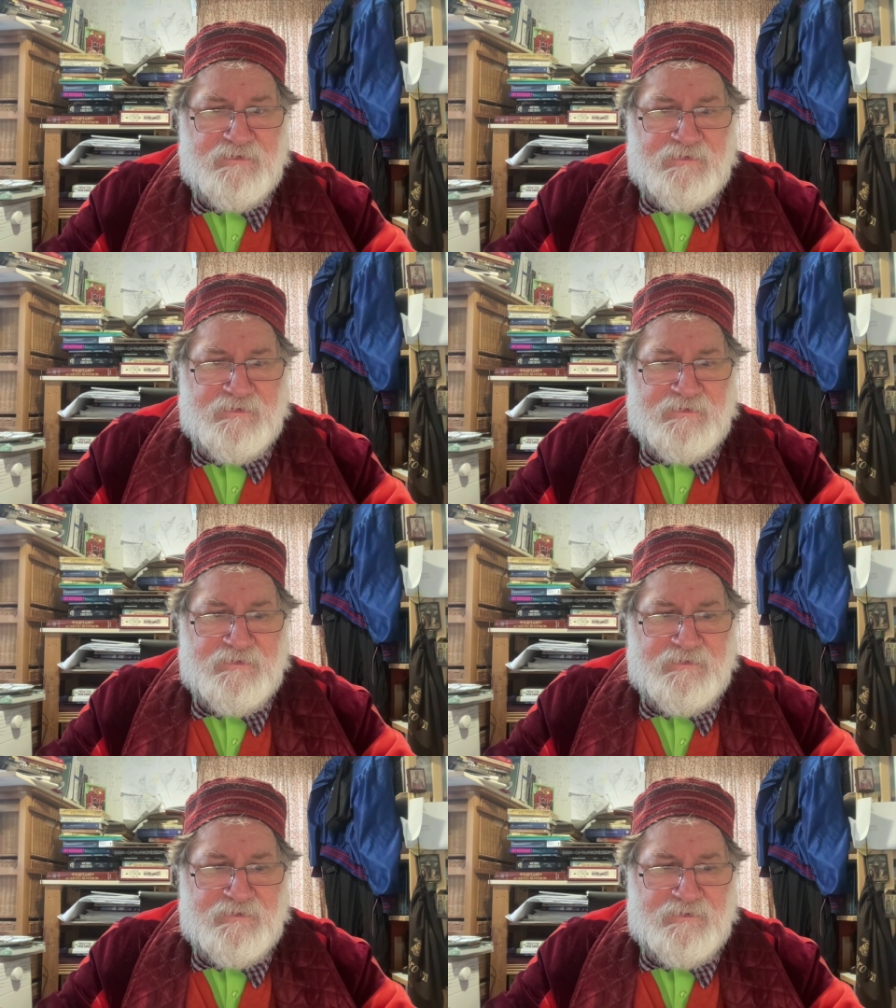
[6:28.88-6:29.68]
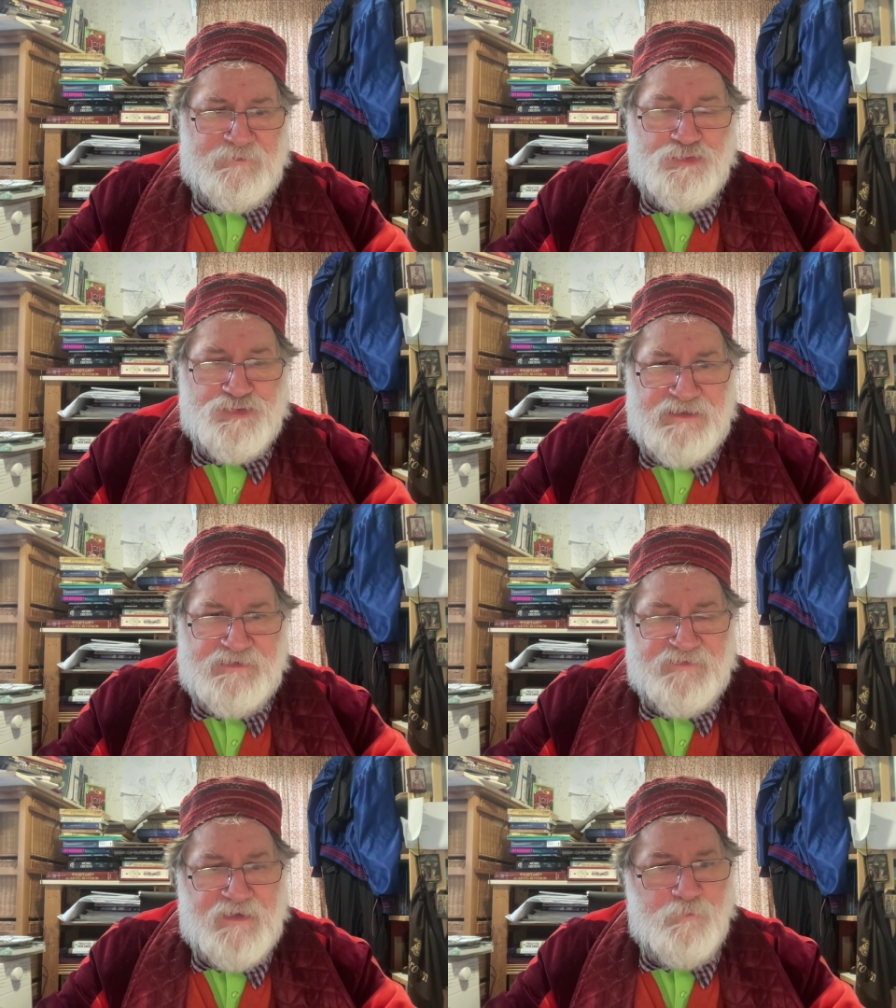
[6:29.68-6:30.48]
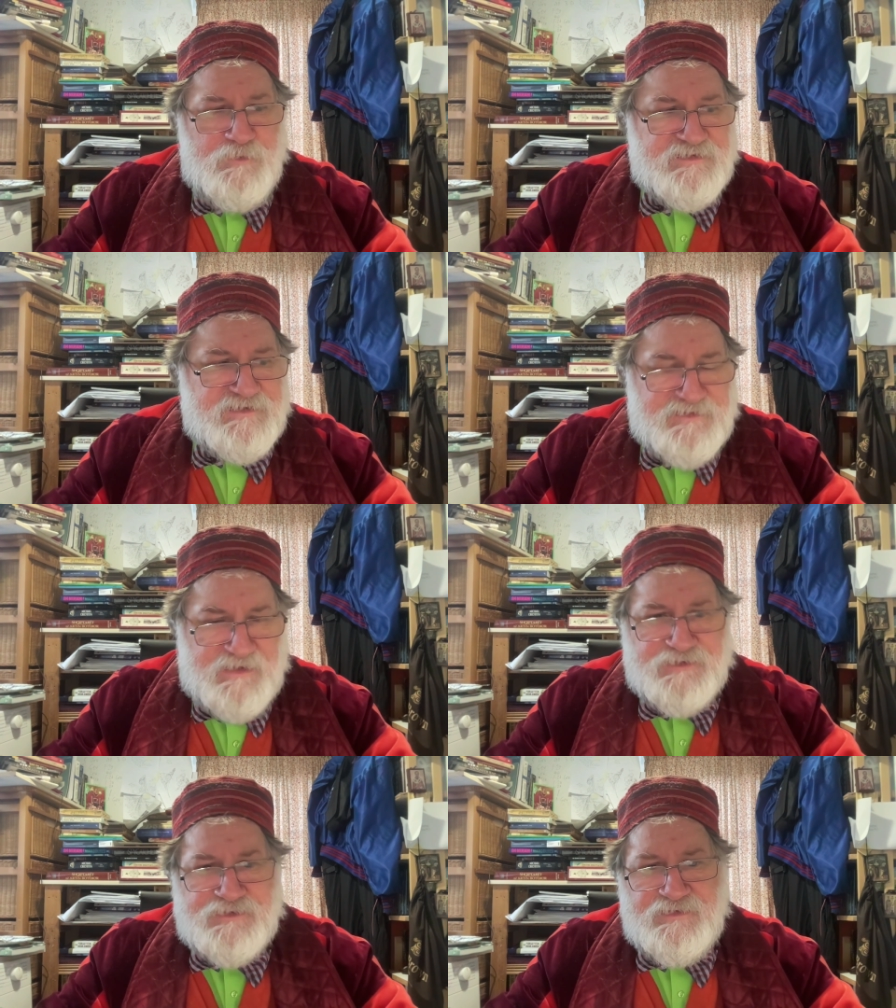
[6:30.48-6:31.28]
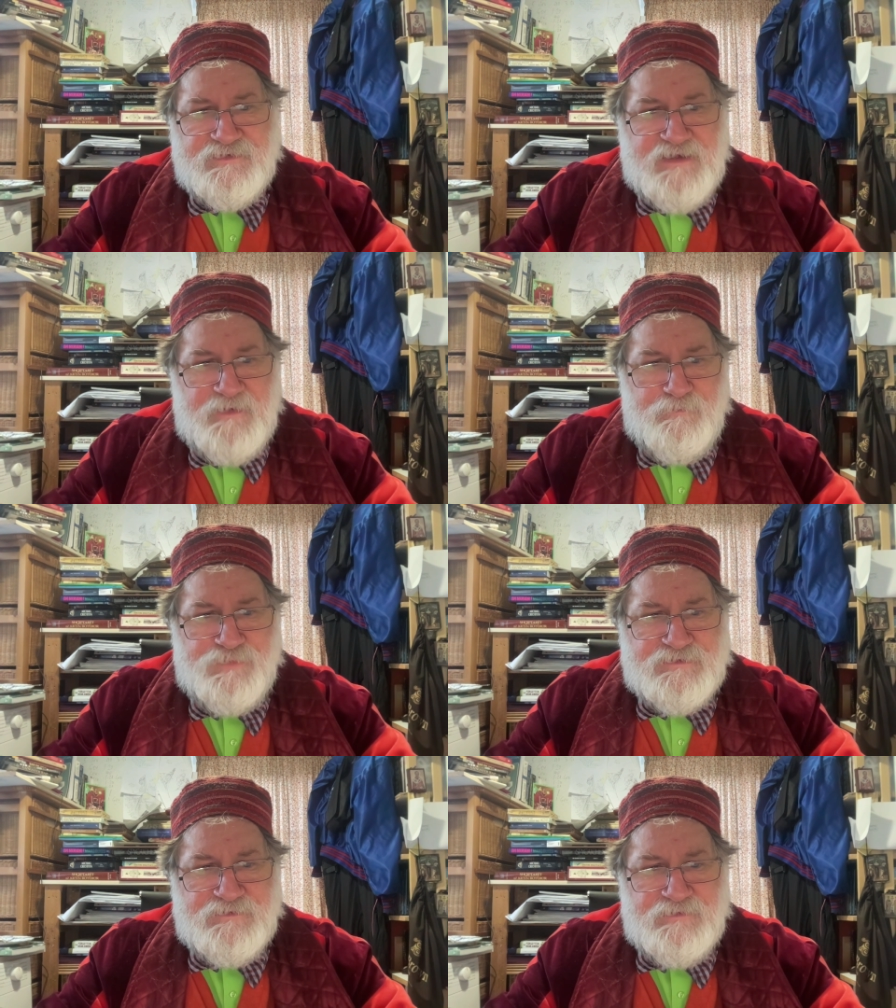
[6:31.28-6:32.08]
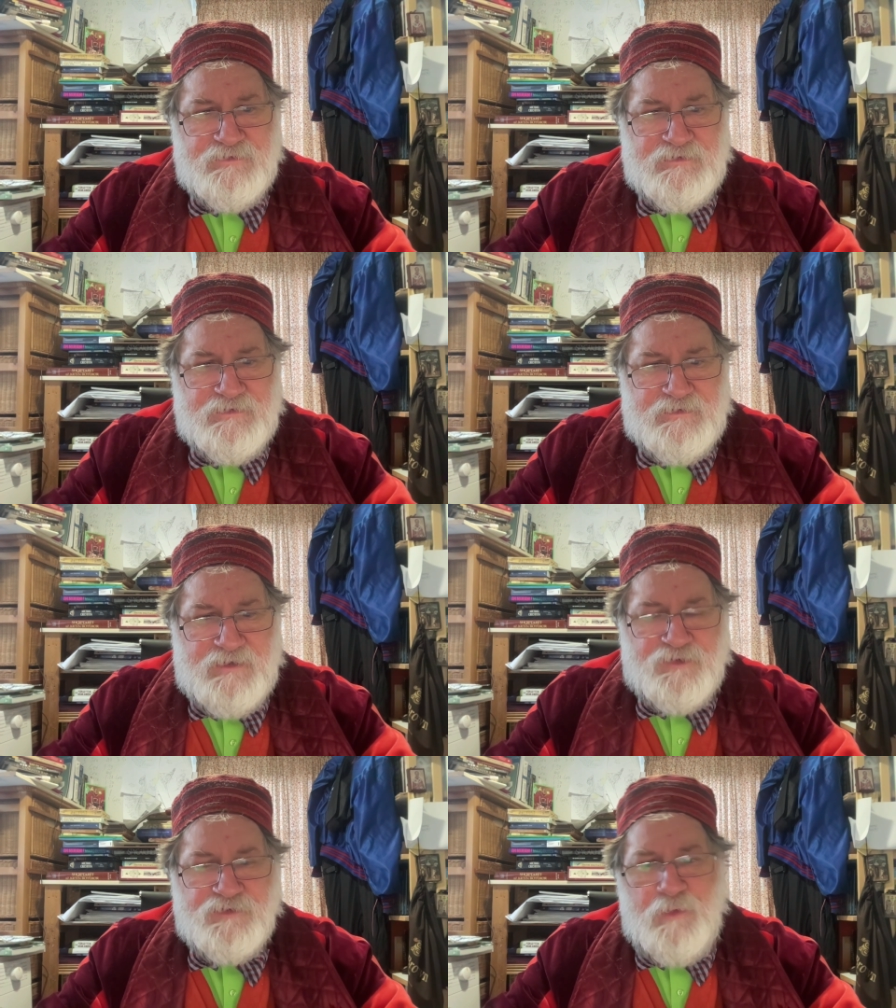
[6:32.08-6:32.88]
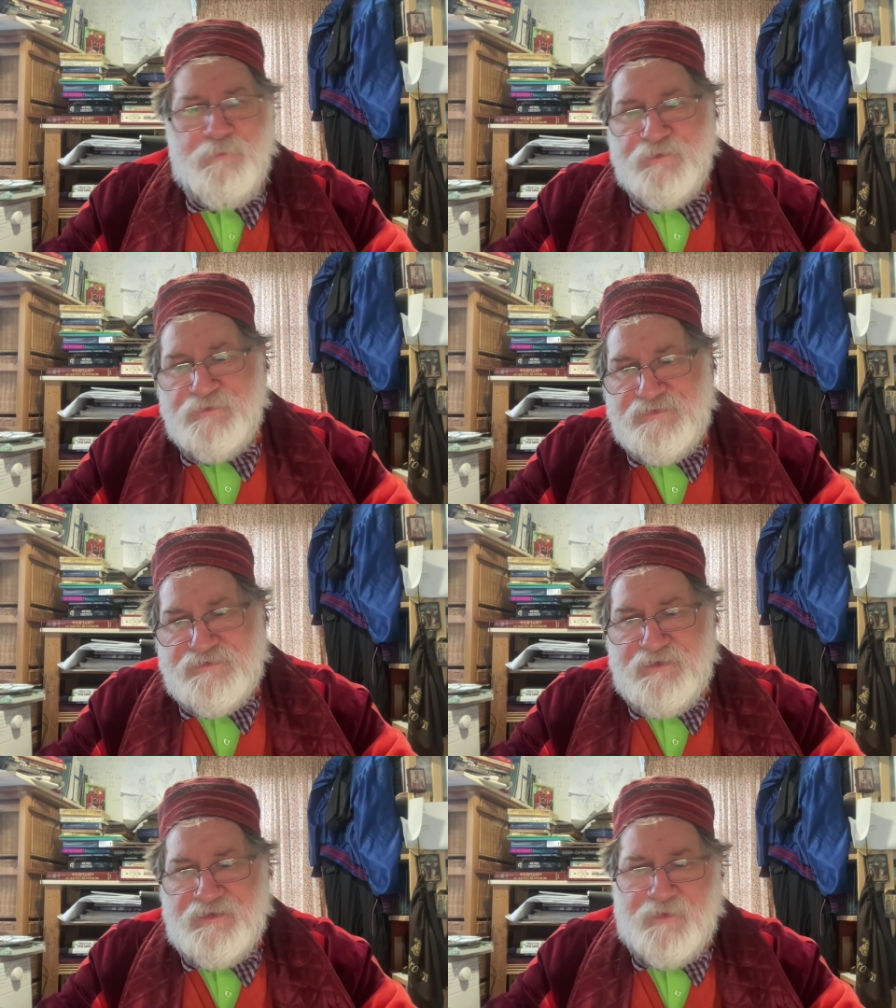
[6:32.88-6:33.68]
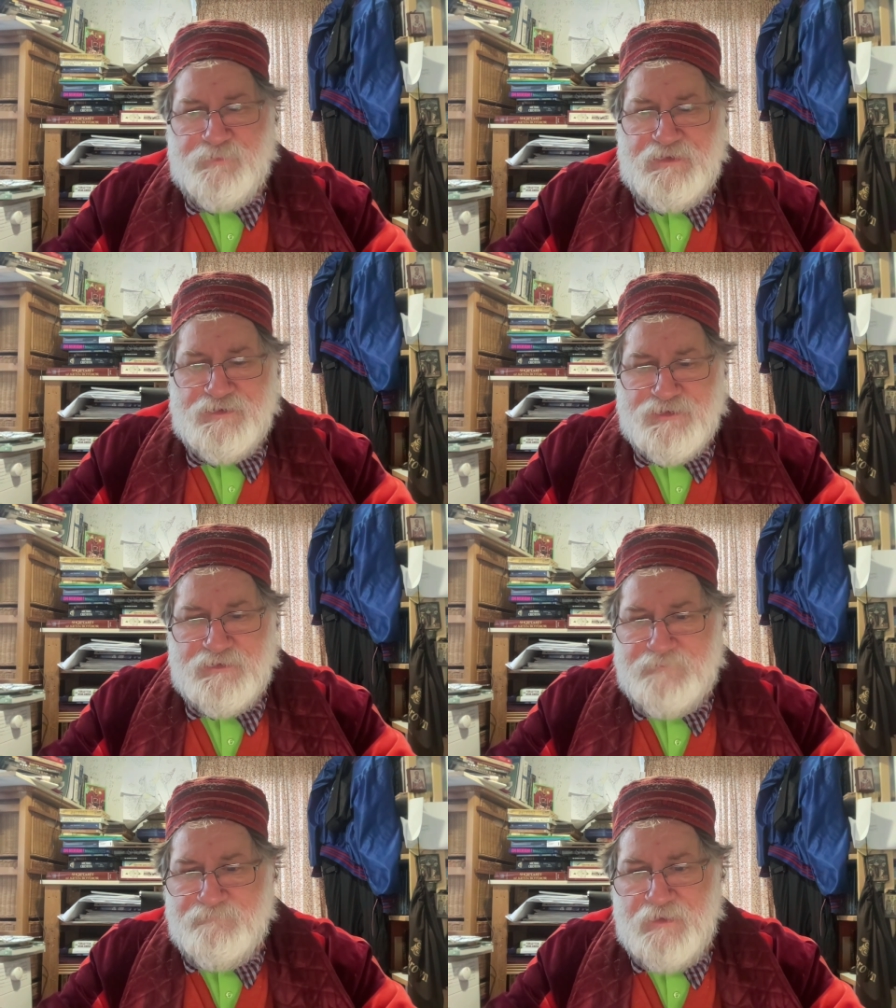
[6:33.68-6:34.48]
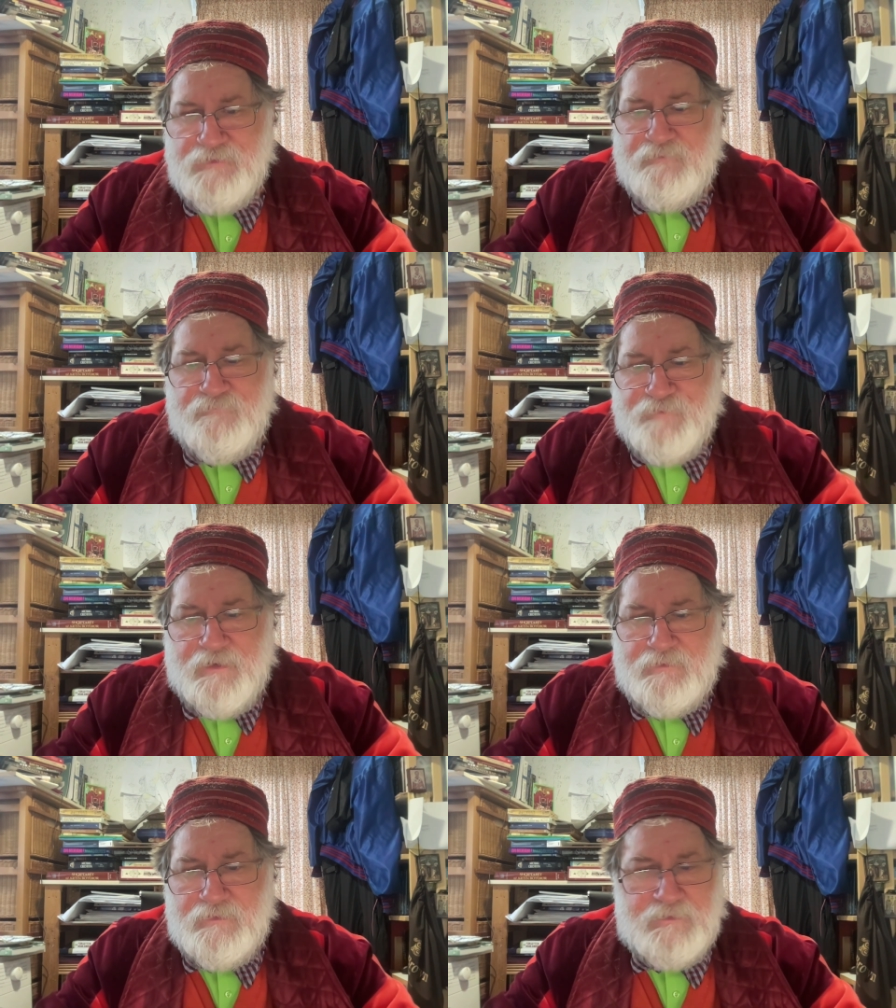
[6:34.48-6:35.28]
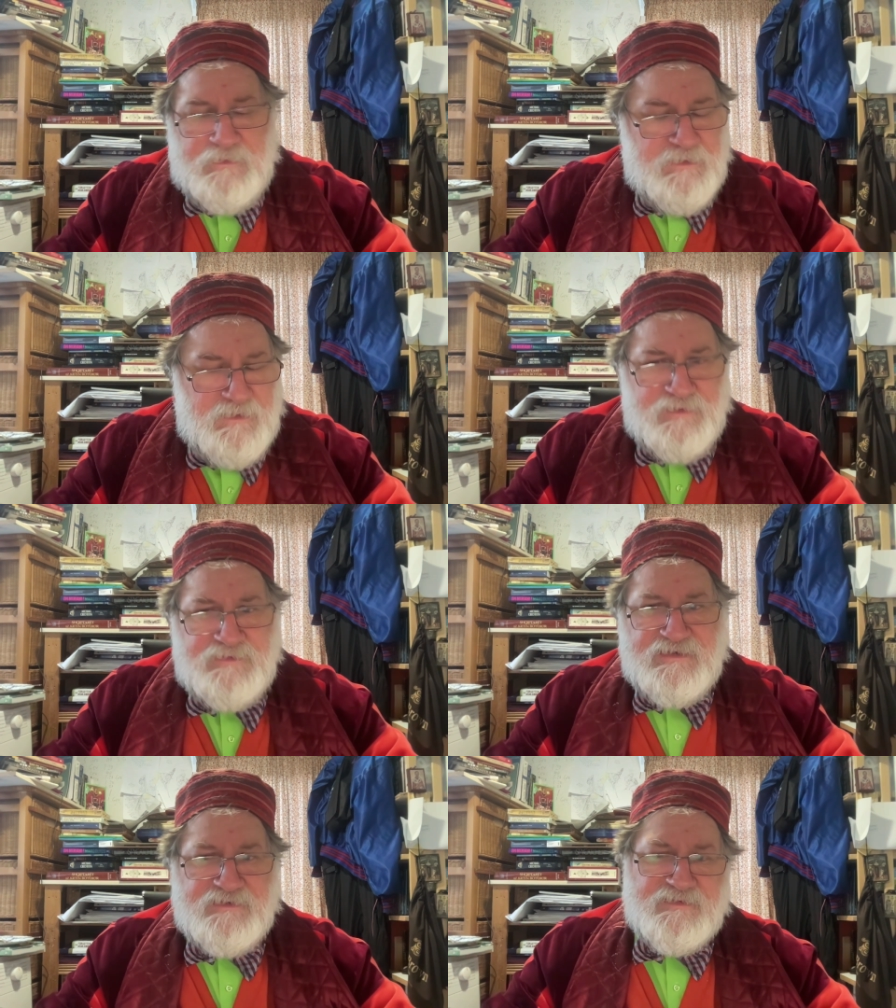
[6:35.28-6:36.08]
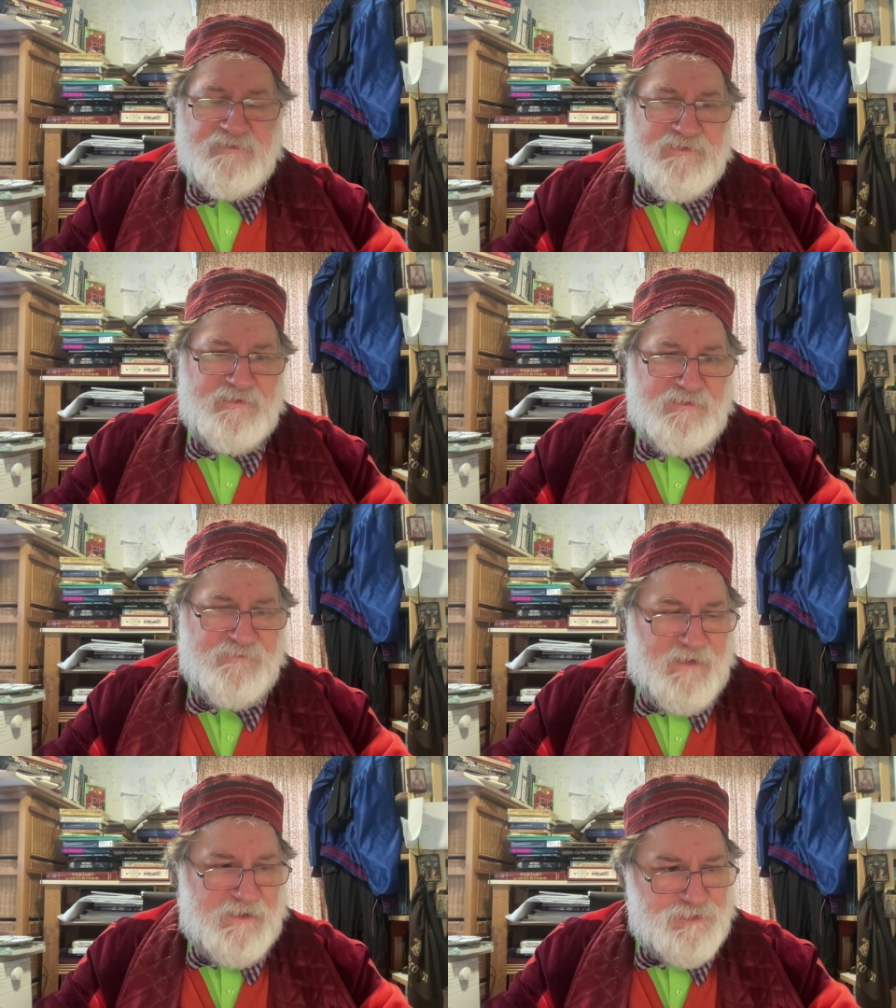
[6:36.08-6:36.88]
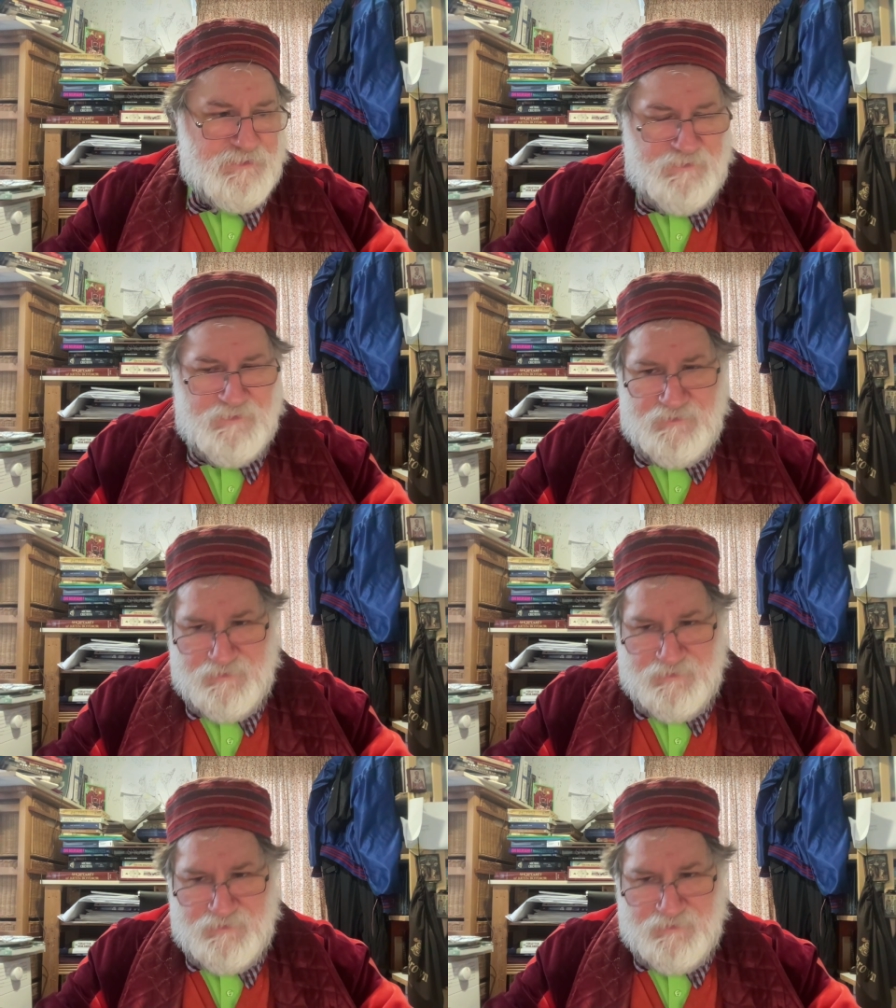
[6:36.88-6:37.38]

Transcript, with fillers: uh, who treated them with such contempt and couldn't be bothered to turn up initially, and then finally, in a desultory fashion,